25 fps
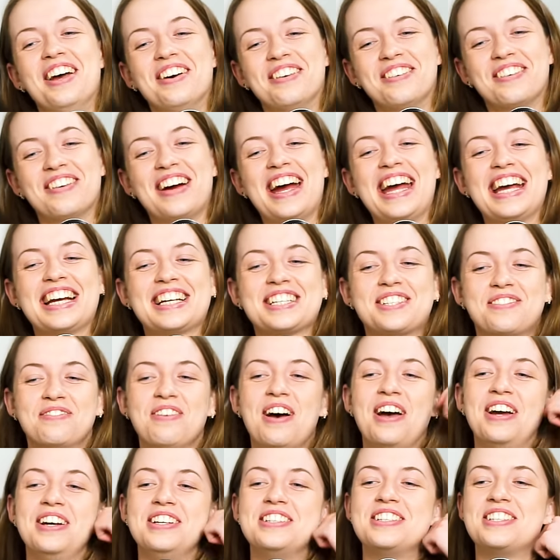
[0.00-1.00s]
I don't think we should
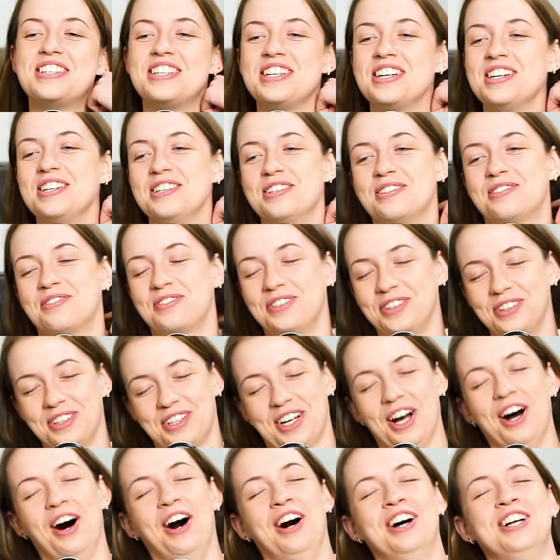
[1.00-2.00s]
take the most useful
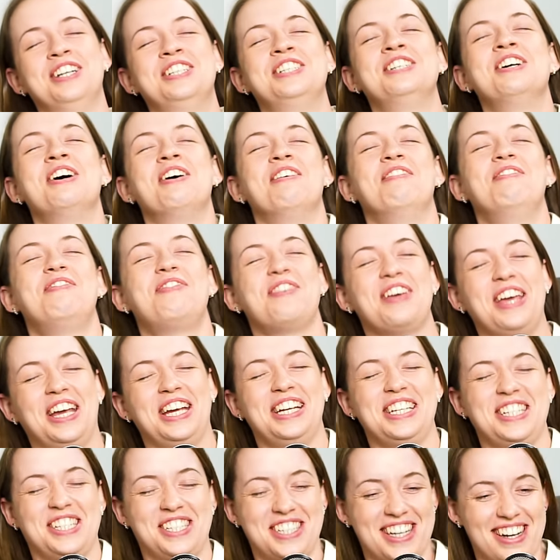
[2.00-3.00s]

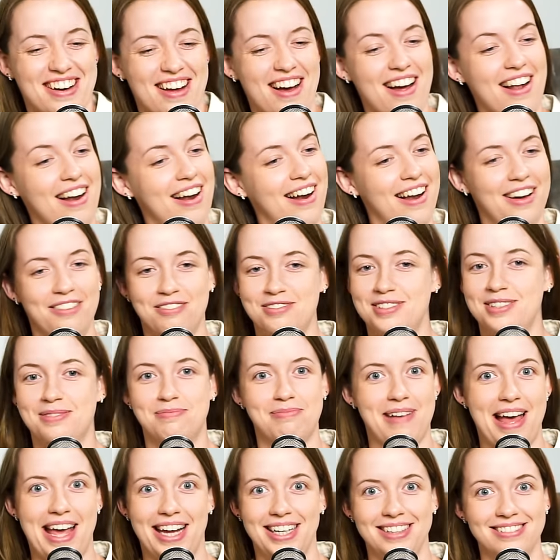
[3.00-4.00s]
contribution. I love
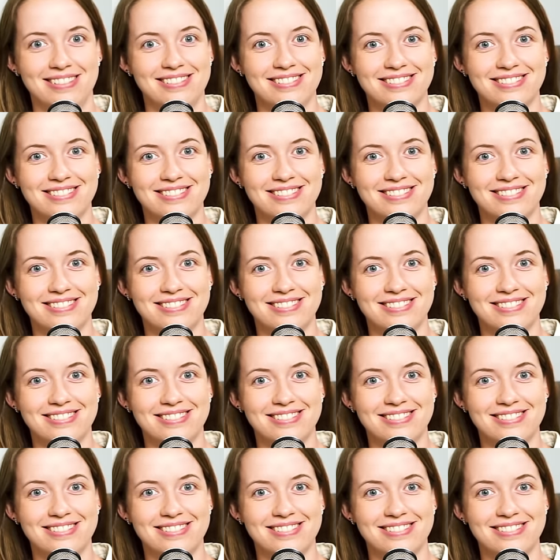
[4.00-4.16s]
Spain.